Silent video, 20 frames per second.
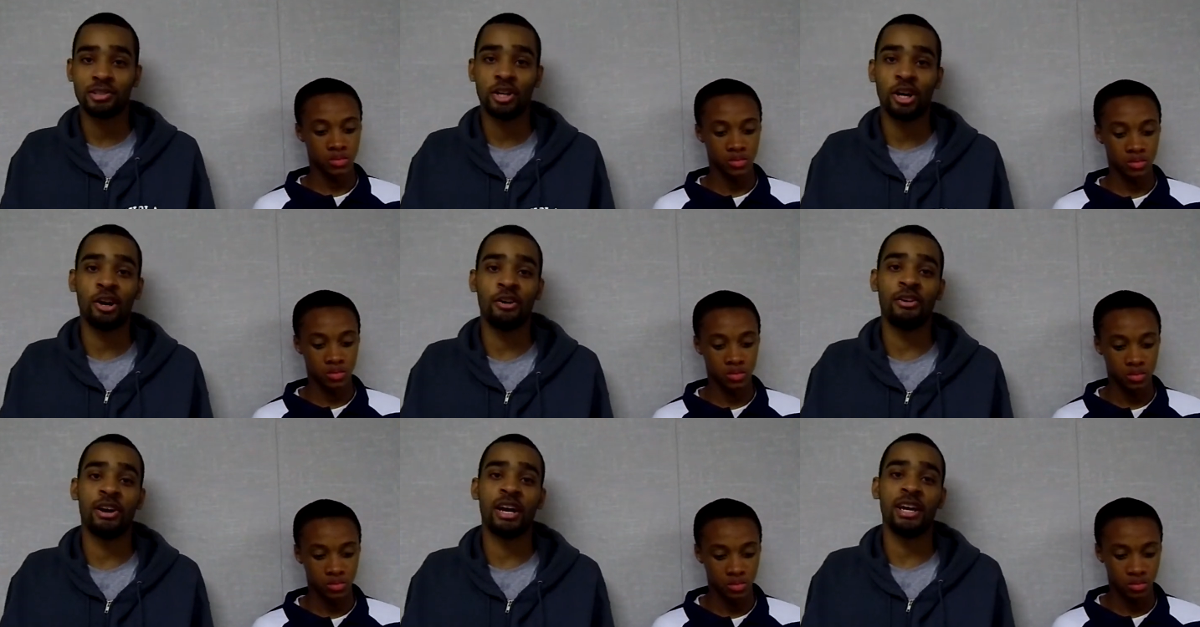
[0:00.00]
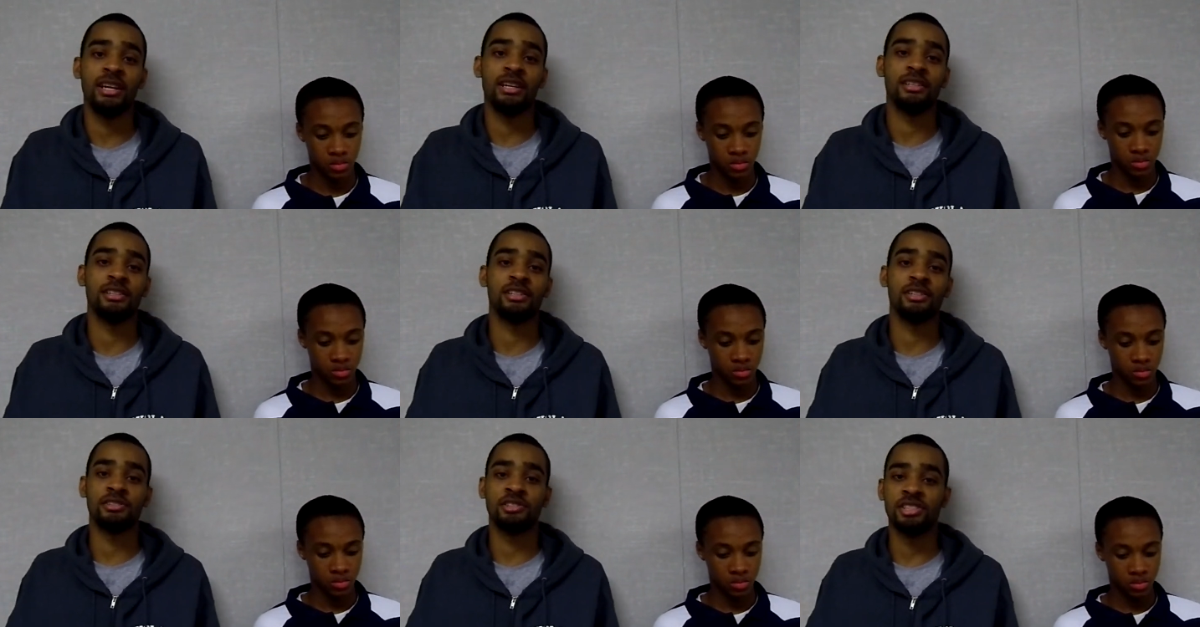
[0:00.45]
Speaker 1: cartwright you
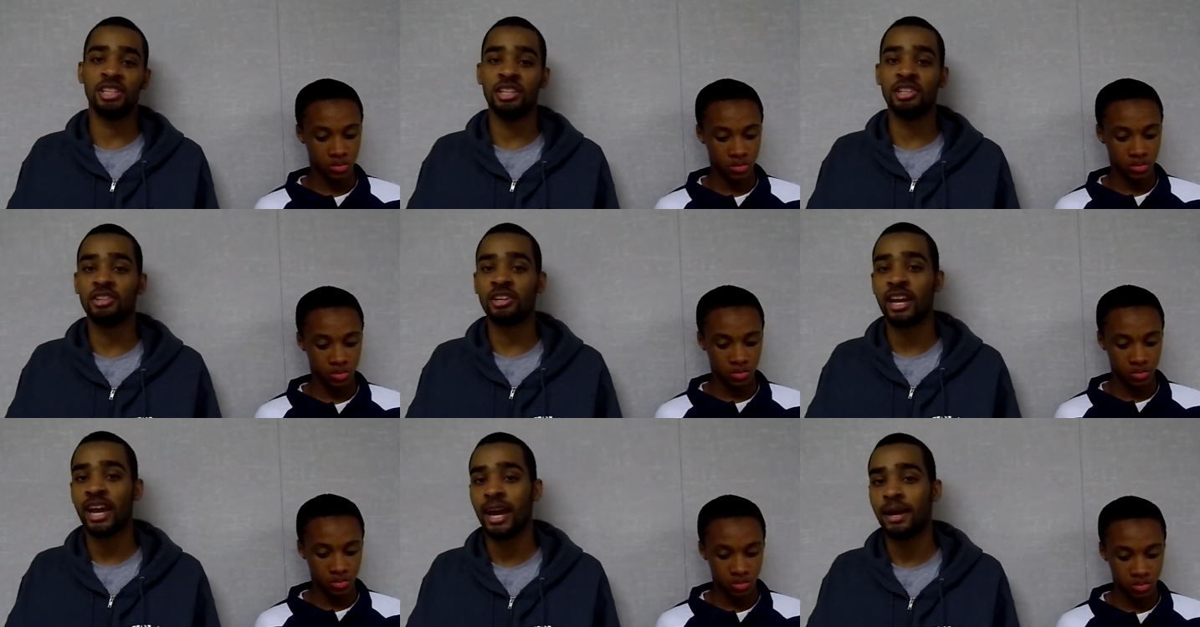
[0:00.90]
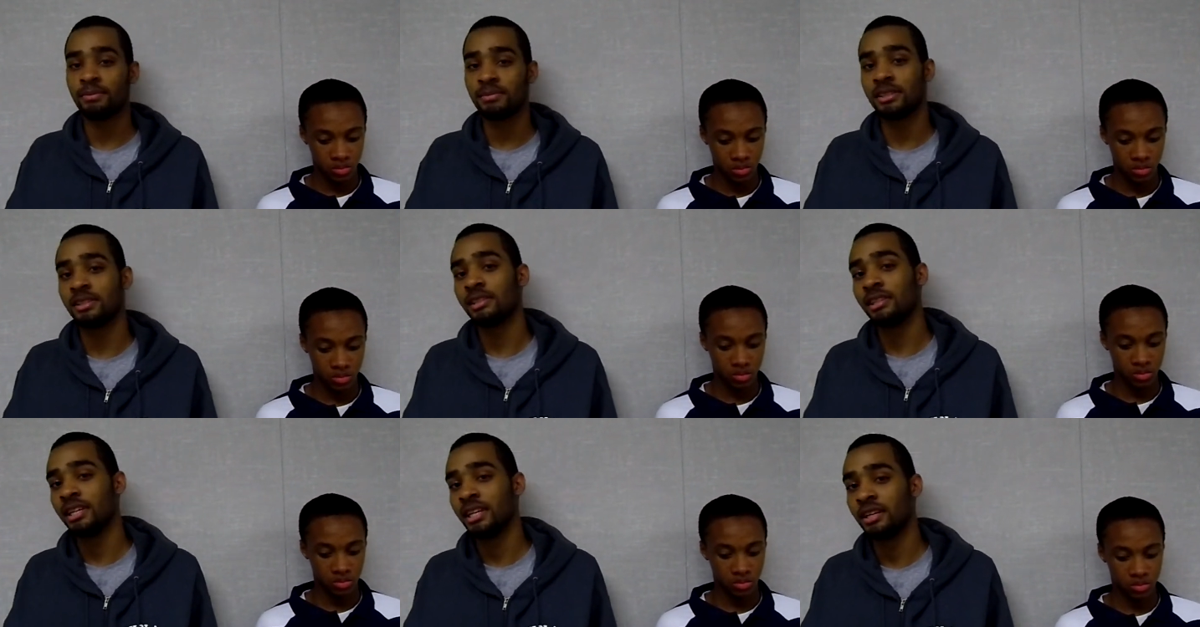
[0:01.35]
know senior captain
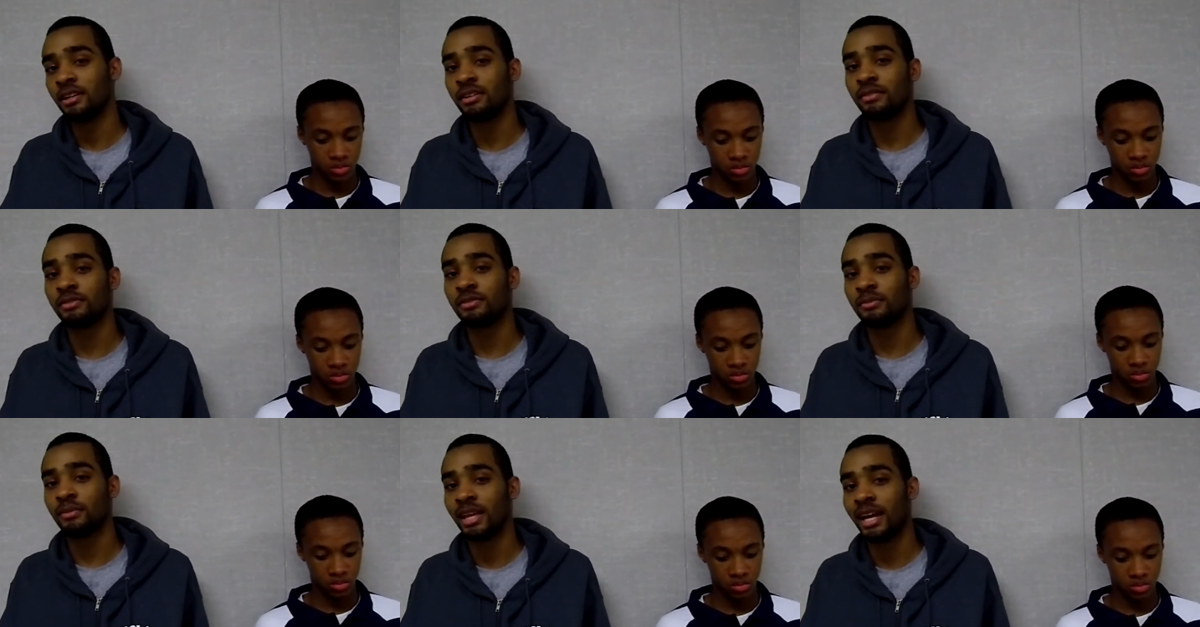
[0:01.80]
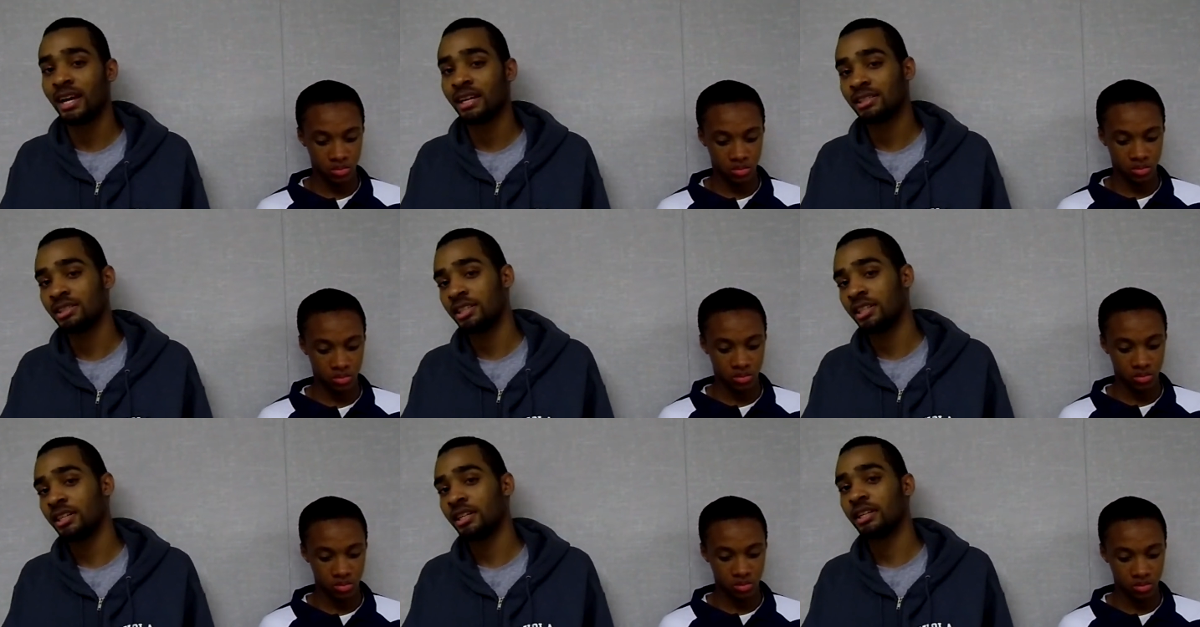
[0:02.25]
leader from last
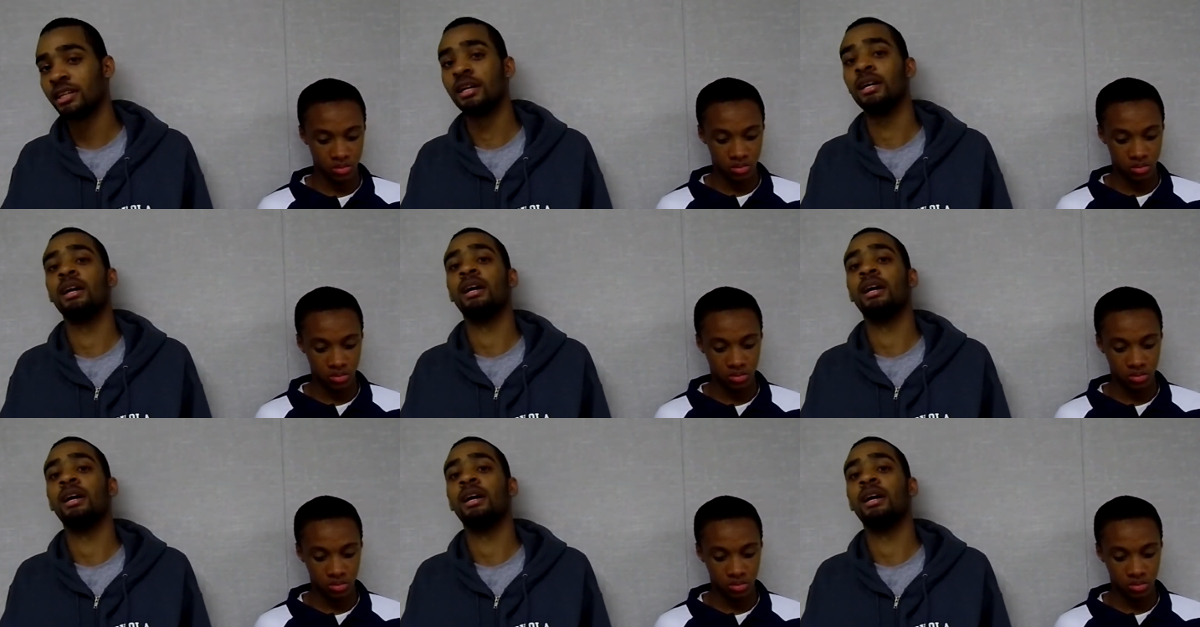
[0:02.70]
year